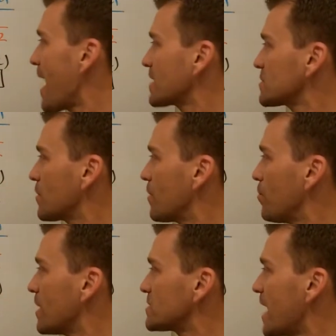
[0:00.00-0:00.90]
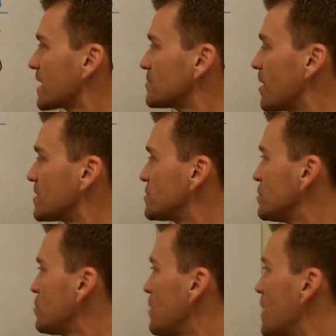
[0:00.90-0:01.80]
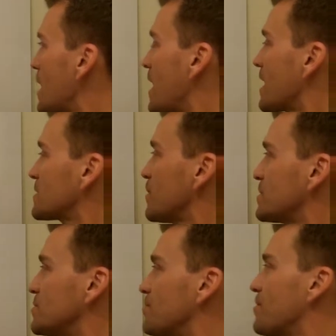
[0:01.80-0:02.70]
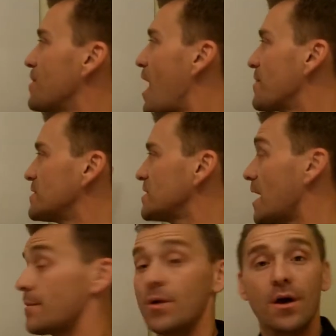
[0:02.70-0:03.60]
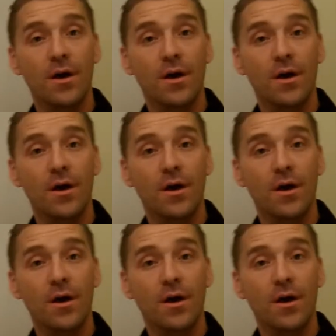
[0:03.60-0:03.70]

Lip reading: X squared plus x minus 2 and x plus 2. They're not the same.